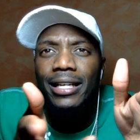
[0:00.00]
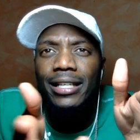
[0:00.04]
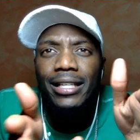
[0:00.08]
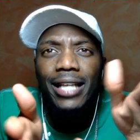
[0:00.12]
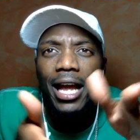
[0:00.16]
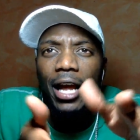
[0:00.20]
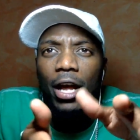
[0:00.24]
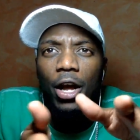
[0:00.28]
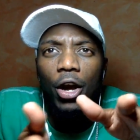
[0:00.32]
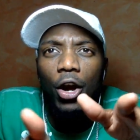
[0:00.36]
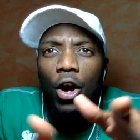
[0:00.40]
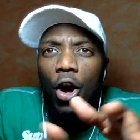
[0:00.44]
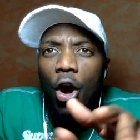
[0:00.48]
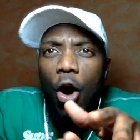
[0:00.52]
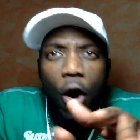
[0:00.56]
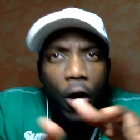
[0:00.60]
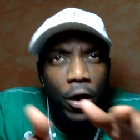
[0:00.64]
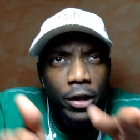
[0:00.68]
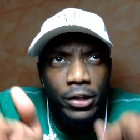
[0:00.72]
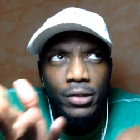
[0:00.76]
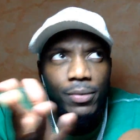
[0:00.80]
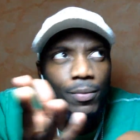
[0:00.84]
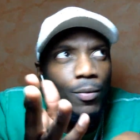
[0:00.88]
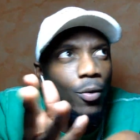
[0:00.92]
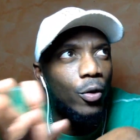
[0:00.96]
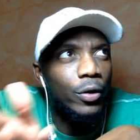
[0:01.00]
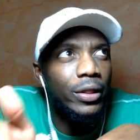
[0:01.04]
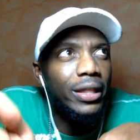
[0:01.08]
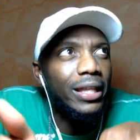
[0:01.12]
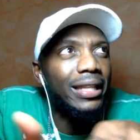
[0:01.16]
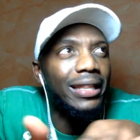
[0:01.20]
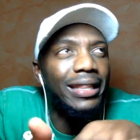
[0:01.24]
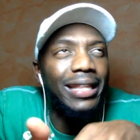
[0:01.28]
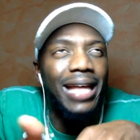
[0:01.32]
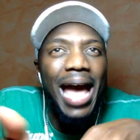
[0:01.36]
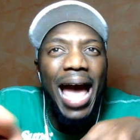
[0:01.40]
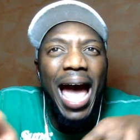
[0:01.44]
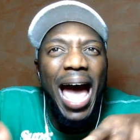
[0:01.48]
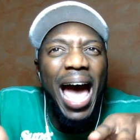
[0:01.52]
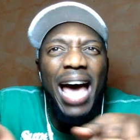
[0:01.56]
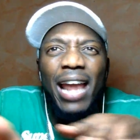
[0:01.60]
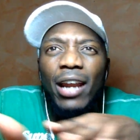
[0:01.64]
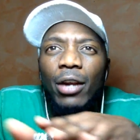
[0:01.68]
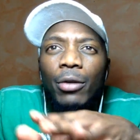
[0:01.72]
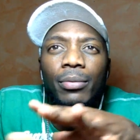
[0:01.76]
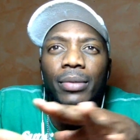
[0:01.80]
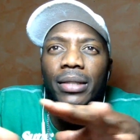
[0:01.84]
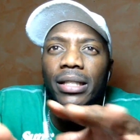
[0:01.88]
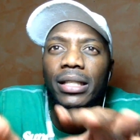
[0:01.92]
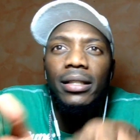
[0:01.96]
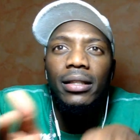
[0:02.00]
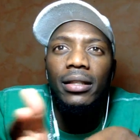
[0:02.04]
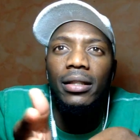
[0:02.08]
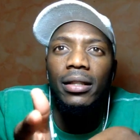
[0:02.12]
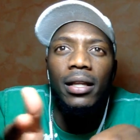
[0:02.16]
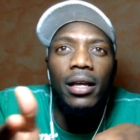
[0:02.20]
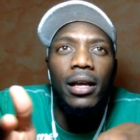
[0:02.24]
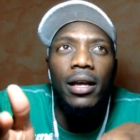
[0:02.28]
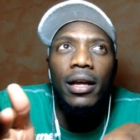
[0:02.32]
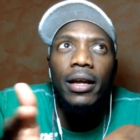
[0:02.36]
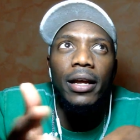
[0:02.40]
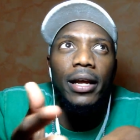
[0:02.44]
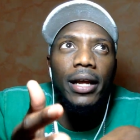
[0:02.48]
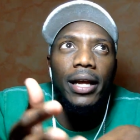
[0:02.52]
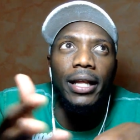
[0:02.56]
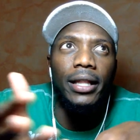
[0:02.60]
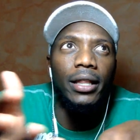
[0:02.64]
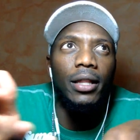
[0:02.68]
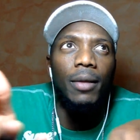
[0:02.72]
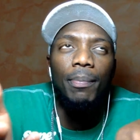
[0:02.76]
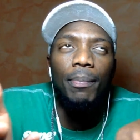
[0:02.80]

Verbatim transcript: deck of cards more than the atoms in the